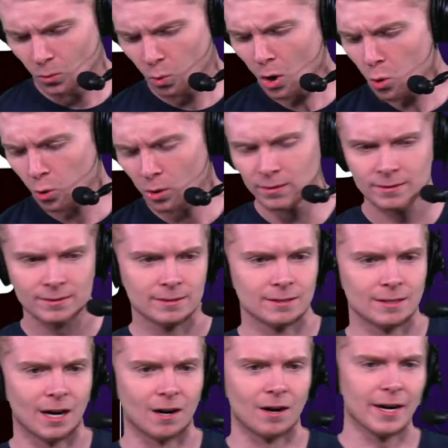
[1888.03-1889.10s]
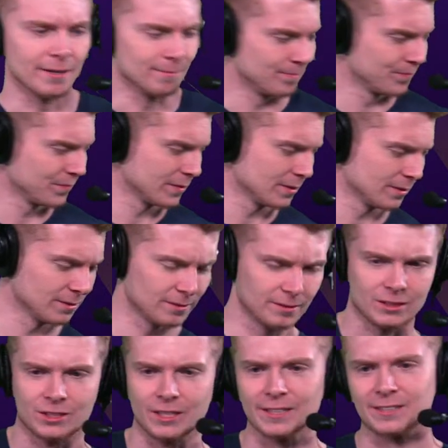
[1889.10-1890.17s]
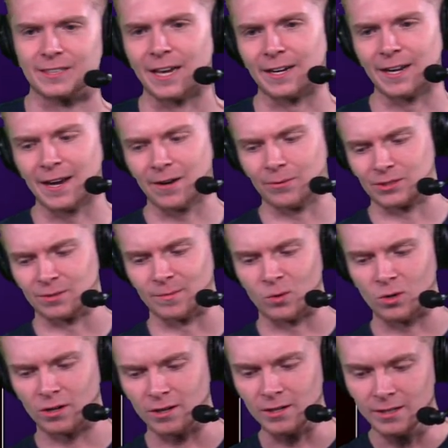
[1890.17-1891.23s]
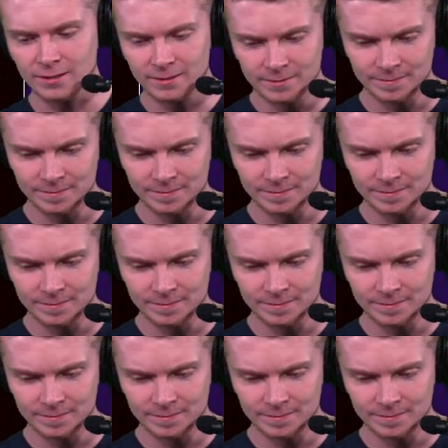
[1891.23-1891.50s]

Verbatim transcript: Woo! All right. Chase that down with some water.